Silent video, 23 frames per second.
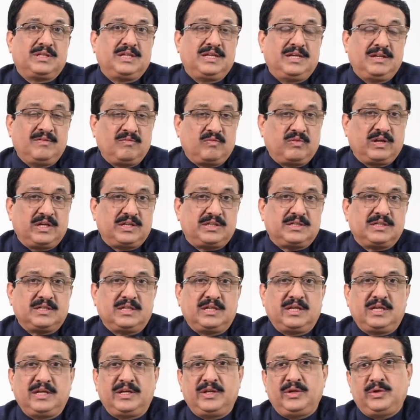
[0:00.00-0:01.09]
inflation
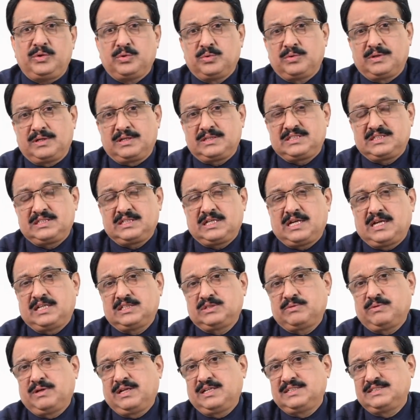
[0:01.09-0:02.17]
in US as
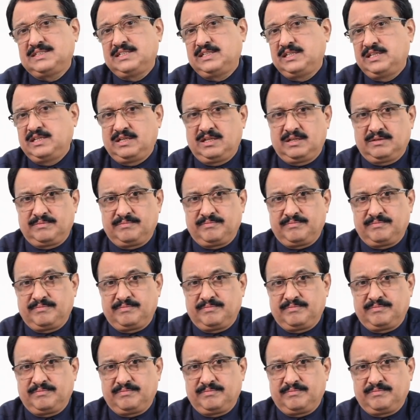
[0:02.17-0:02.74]
well as in India.